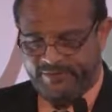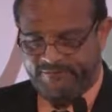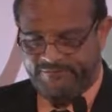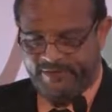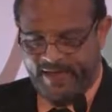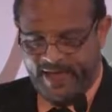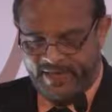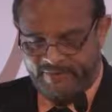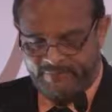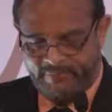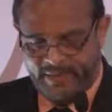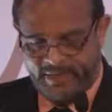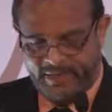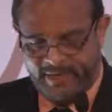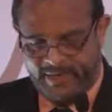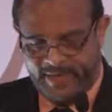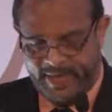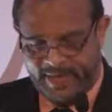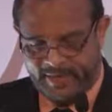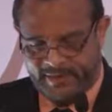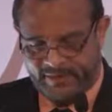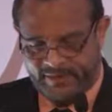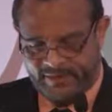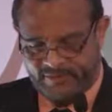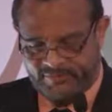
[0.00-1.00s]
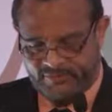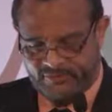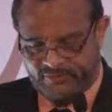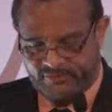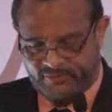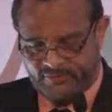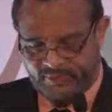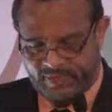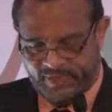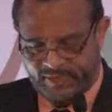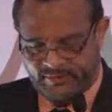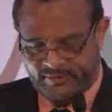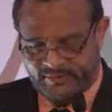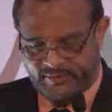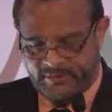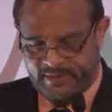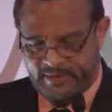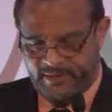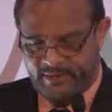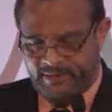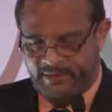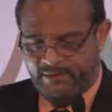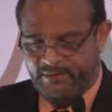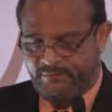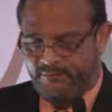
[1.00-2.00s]
5 million adolescents reached,
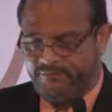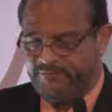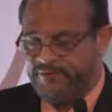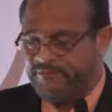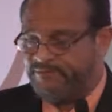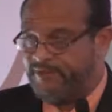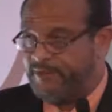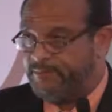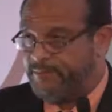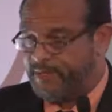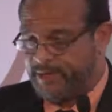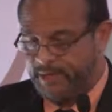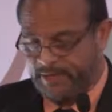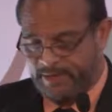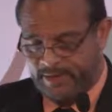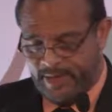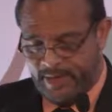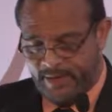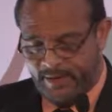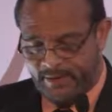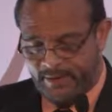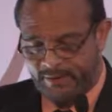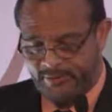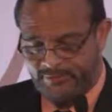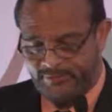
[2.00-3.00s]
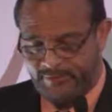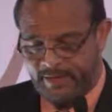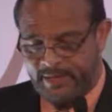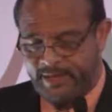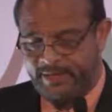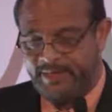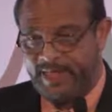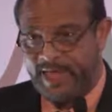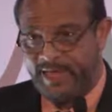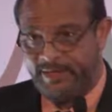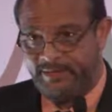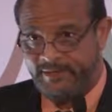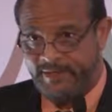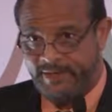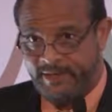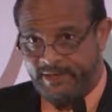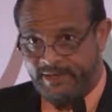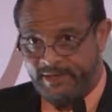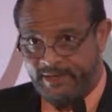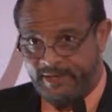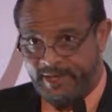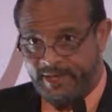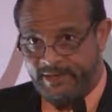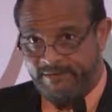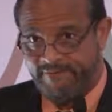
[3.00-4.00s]
$50 million, and that done
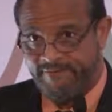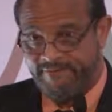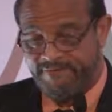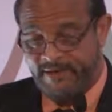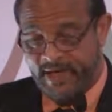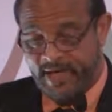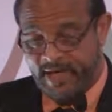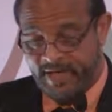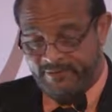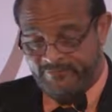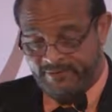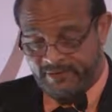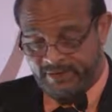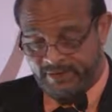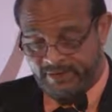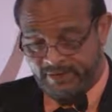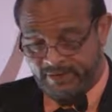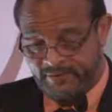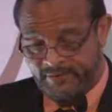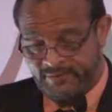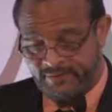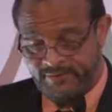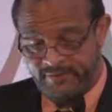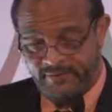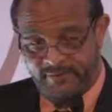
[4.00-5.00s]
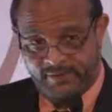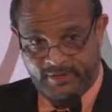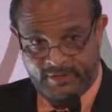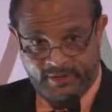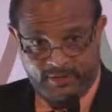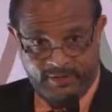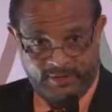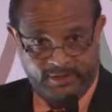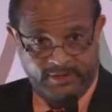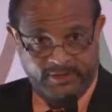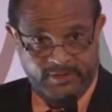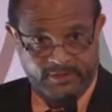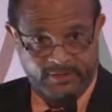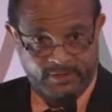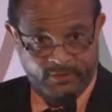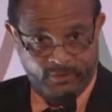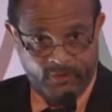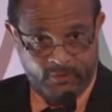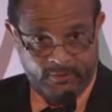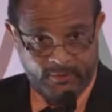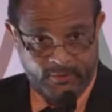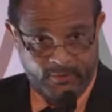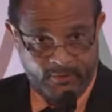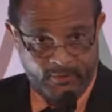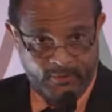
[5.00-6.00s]
in 5 years.
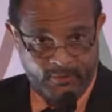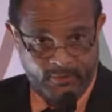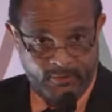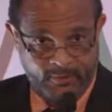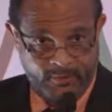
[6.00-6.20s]
Doable?